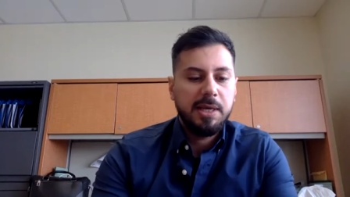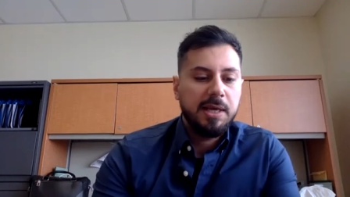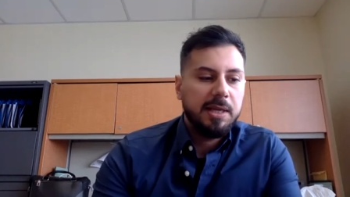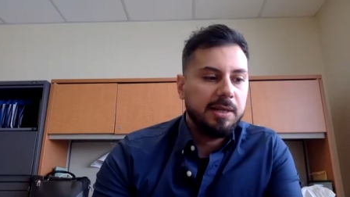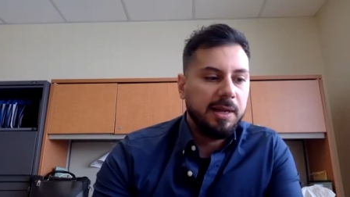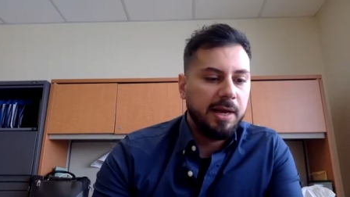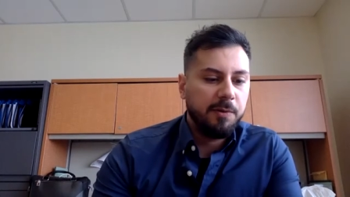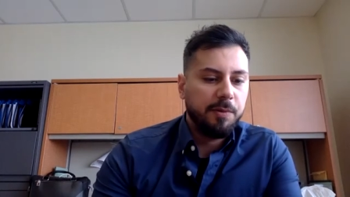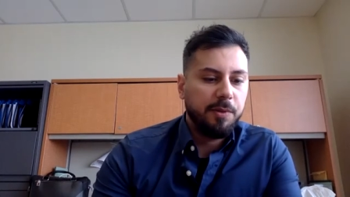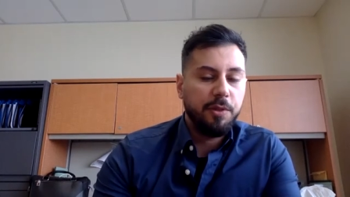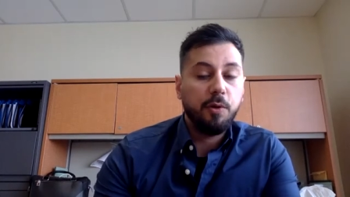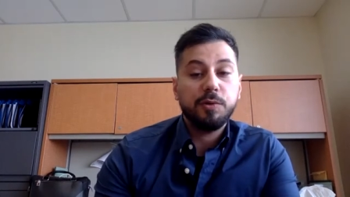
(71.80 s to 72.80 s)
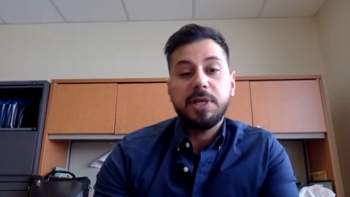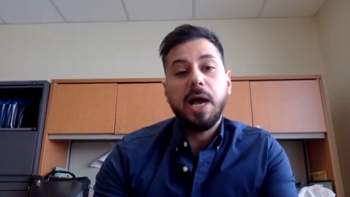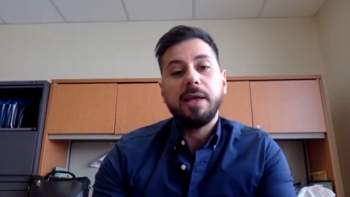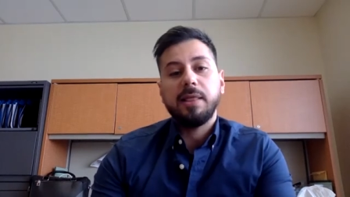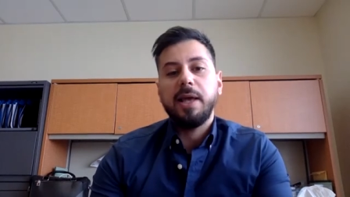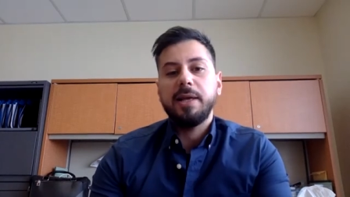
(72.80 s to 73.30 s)
Now, those
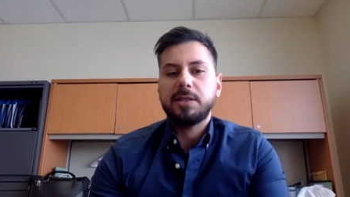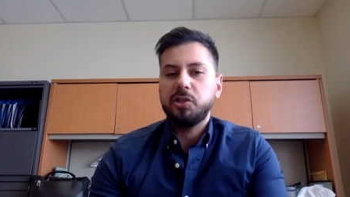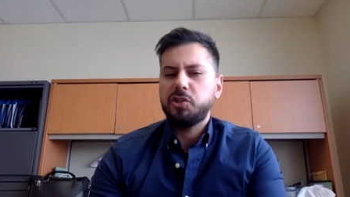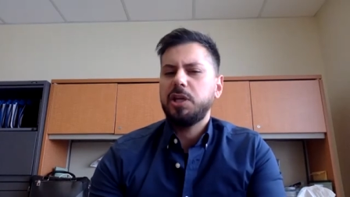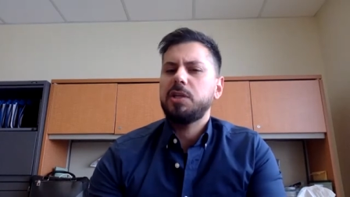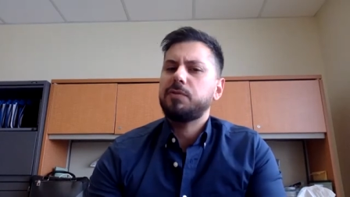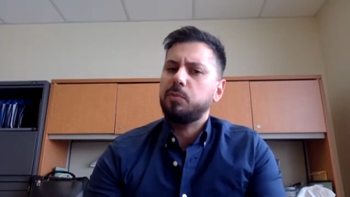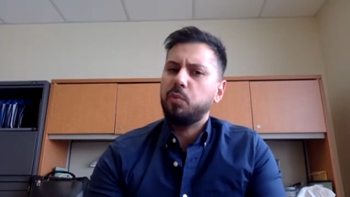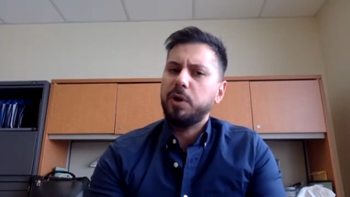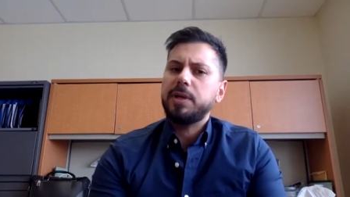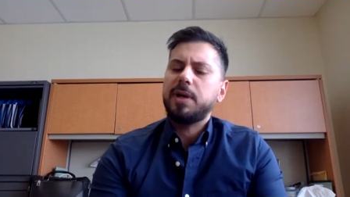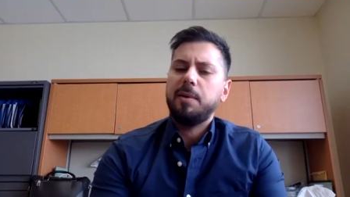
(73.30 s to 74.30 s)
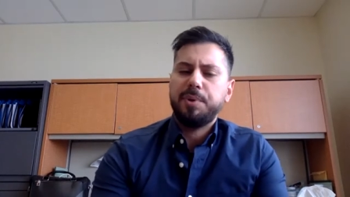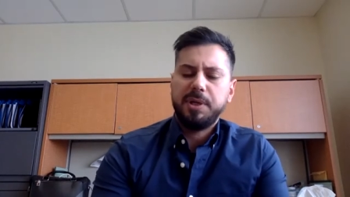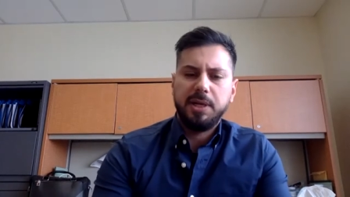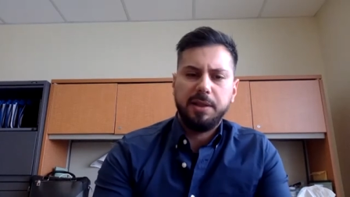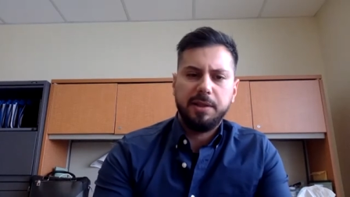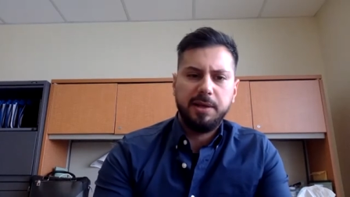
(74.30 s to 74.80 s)
guidelines can change from one company
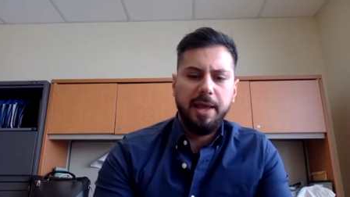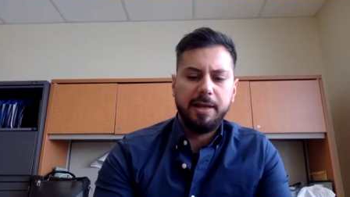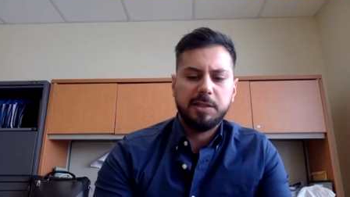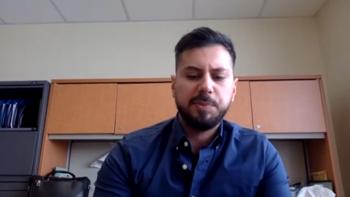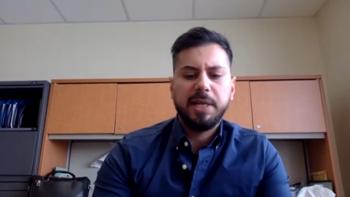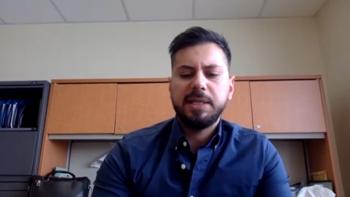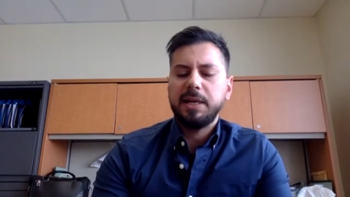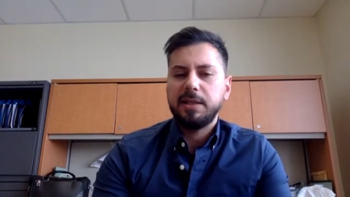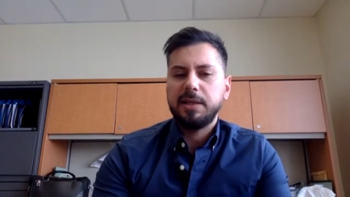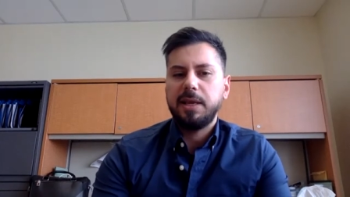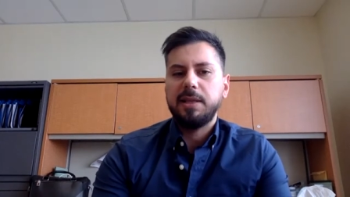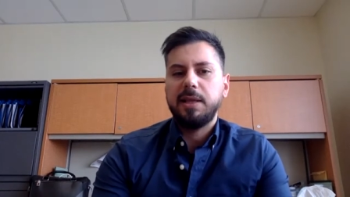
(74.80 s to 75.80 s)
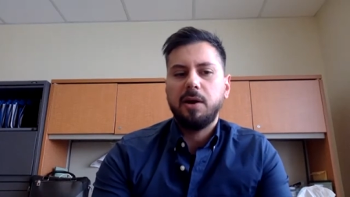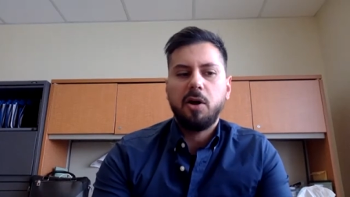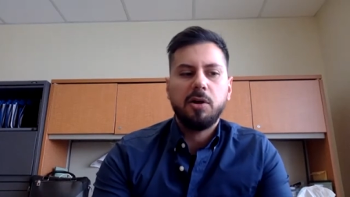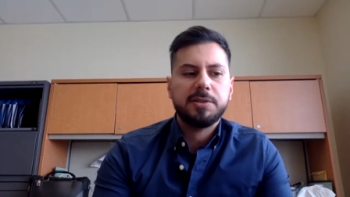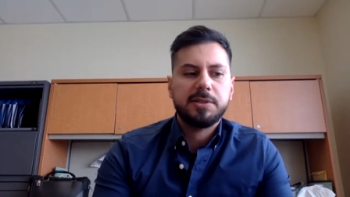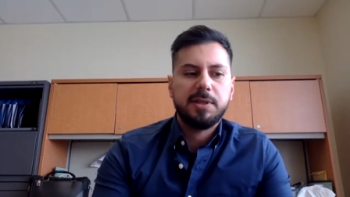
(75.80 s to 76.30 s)
to the next, but at the end of the day, they
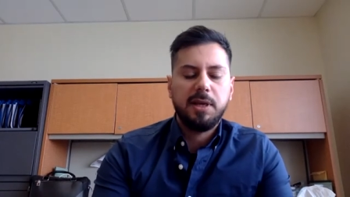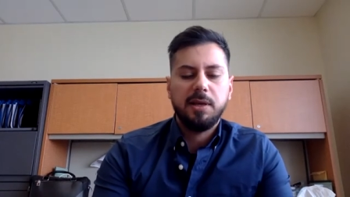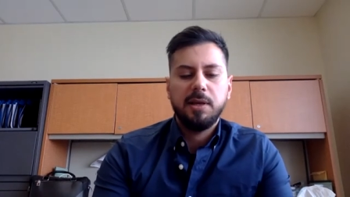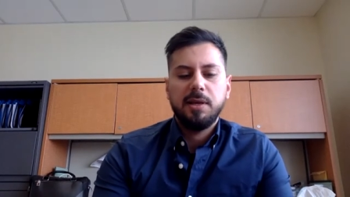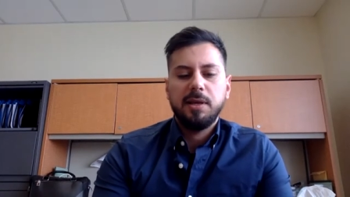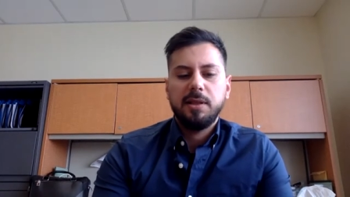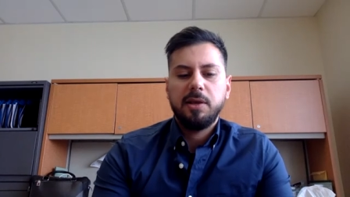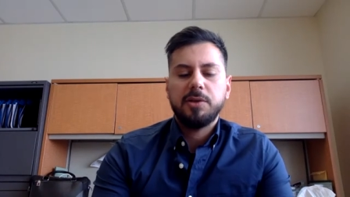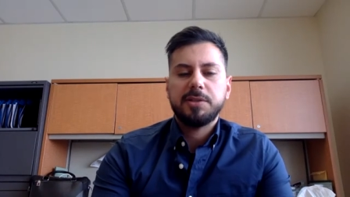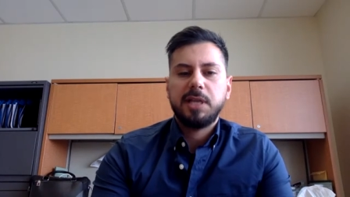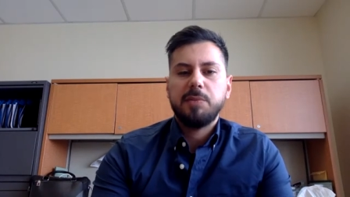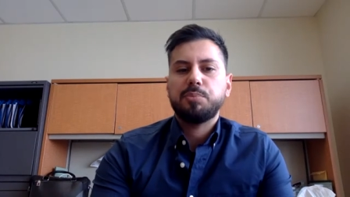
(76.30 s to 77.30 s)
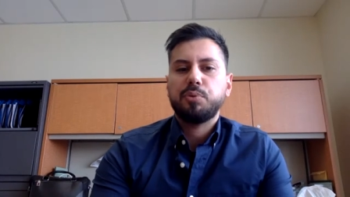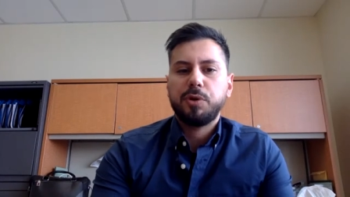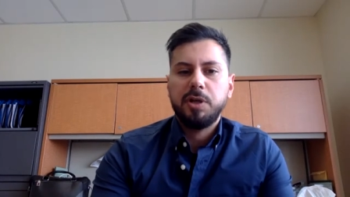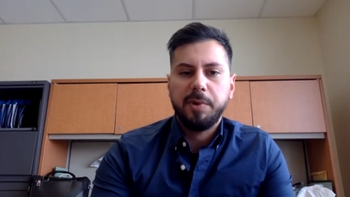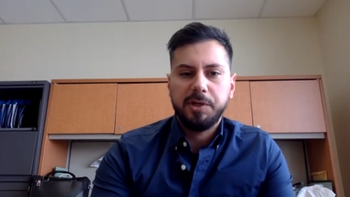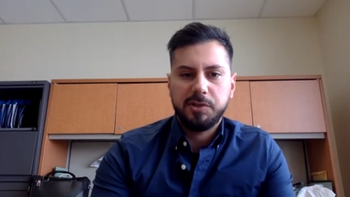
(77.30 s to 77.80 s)
all stay, they all stay
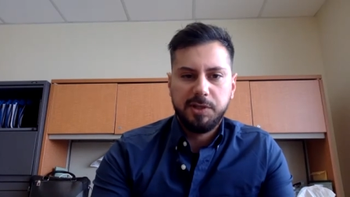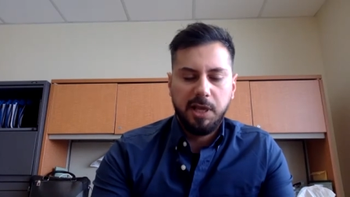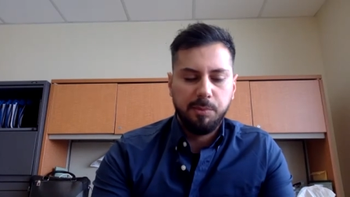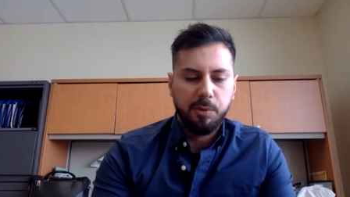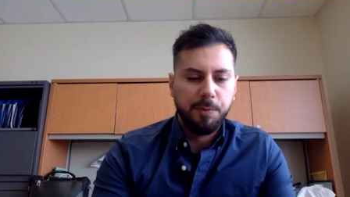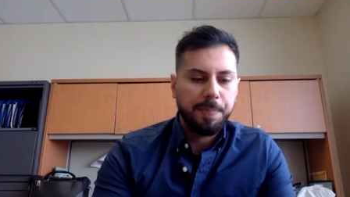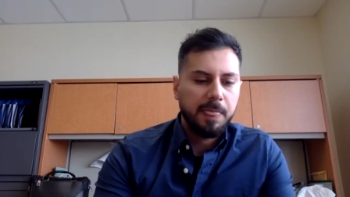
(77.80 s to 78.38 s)
pretty much stable.